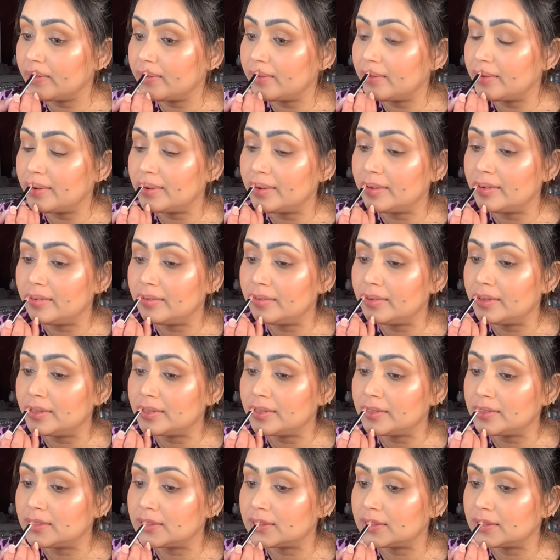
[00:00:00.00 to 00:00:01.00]
one,
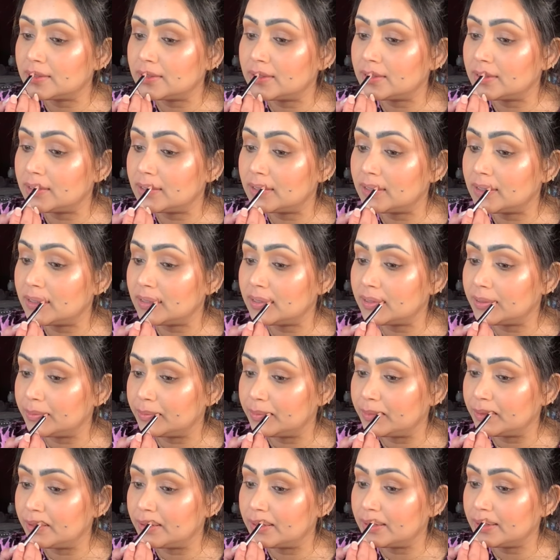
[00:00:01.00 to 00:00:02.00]
which is
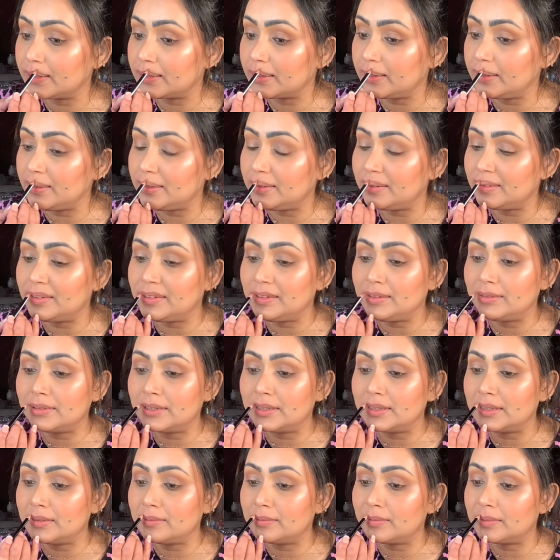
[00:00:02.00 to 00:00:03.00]
more like a nudie
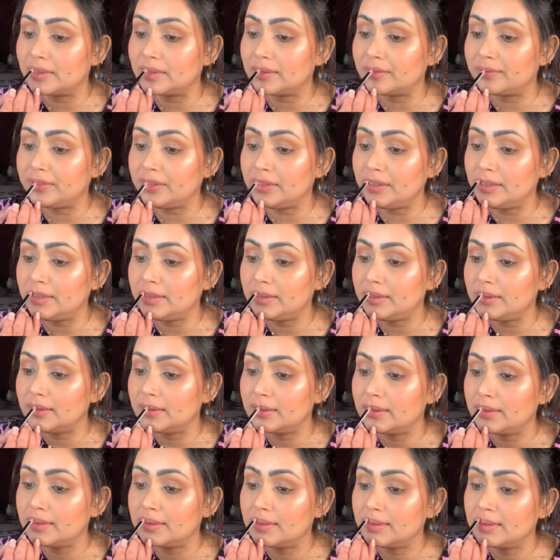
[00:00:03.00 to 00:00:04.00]
one, mauve.
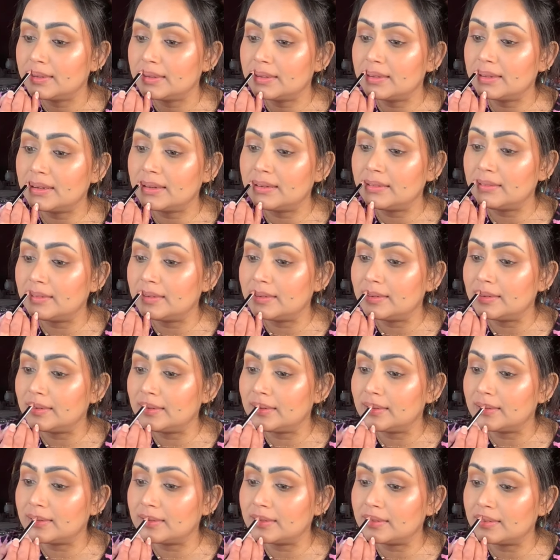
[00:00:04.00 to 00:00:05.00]
That one
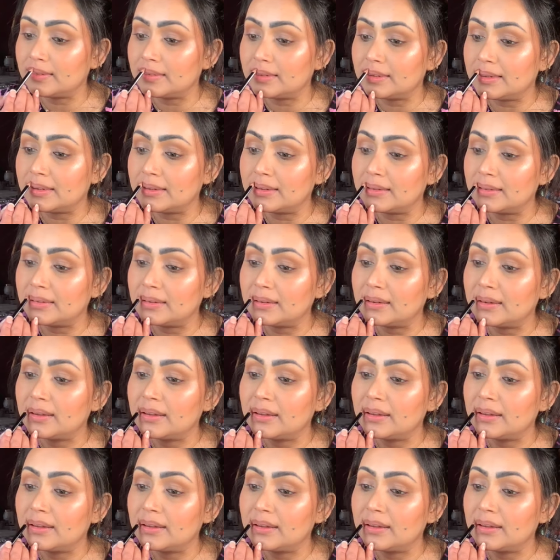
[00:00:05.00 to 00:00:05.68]
is sold out.